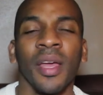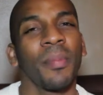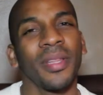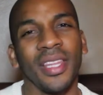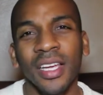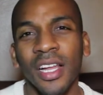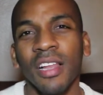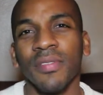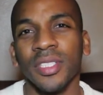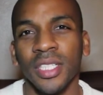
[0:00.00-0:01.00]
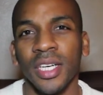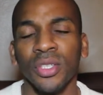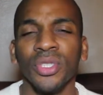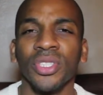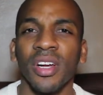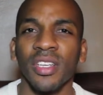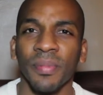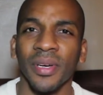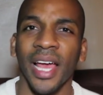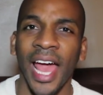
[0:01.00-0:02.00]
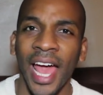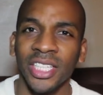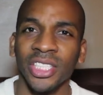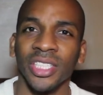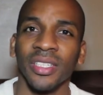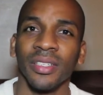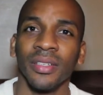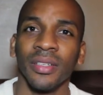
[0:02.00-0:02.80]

But then all of a sudden you start to put action